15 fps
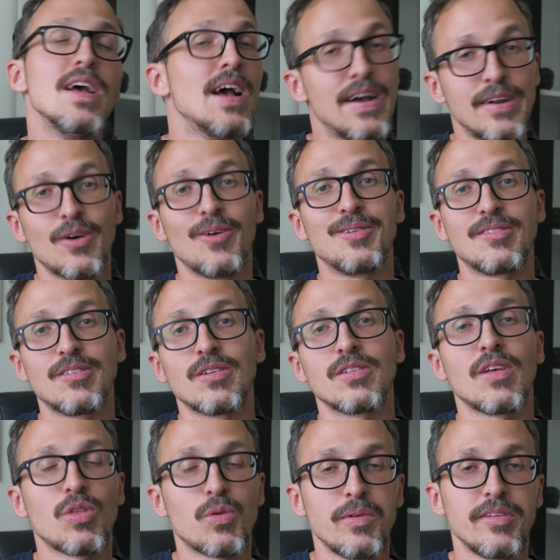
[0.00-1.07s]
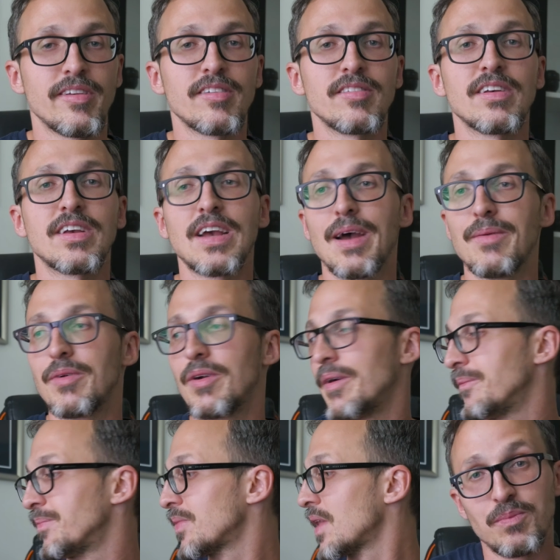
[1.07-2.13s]
I know it's not a 360
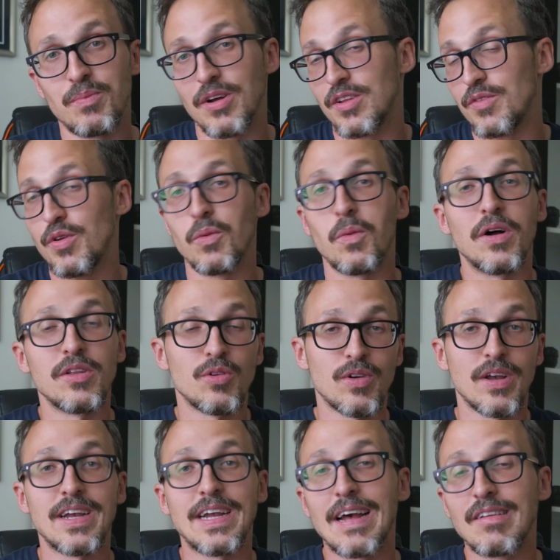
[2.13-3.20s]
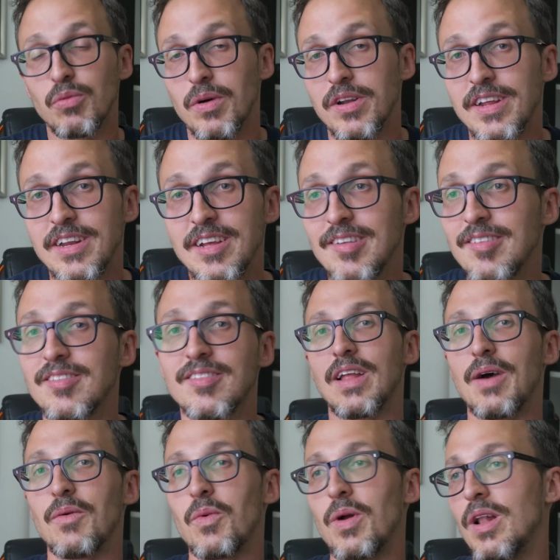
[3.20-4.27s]
camera, but if you want, you can guess what it is.
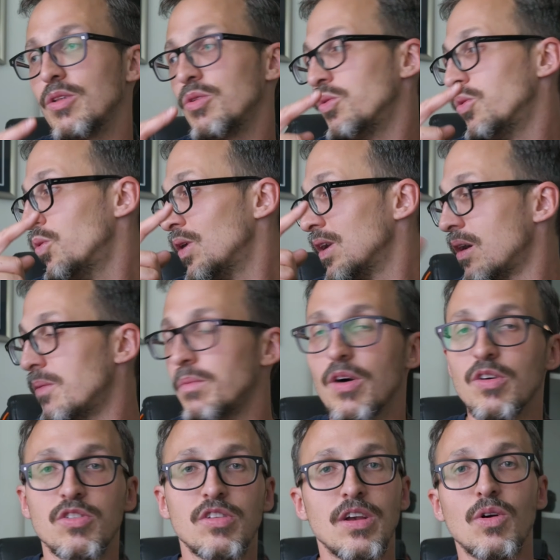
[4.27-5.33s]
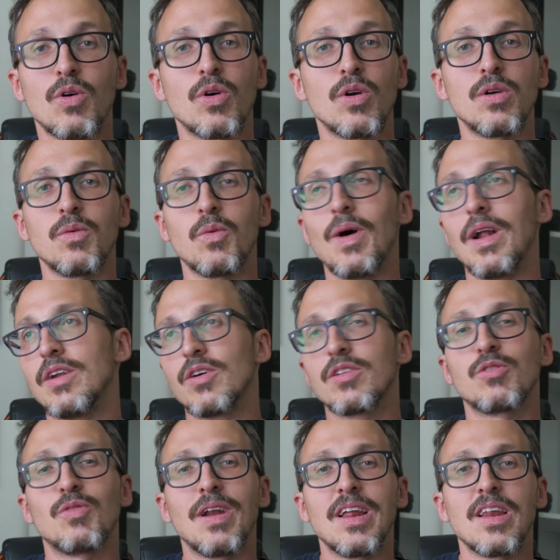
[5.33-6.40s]
I will do an unboxing, or, well,
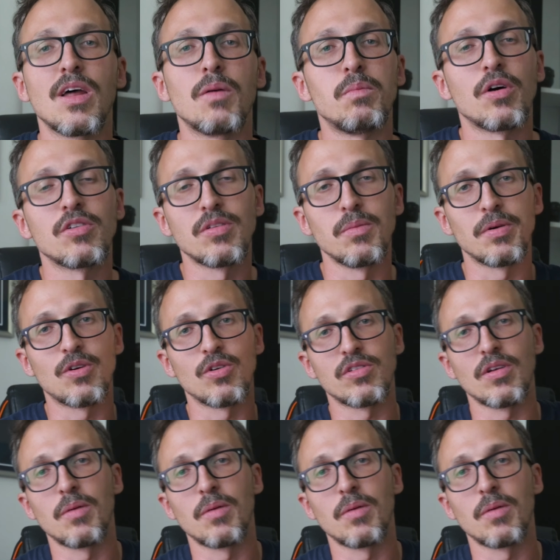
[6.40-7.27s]
not really an unboxing because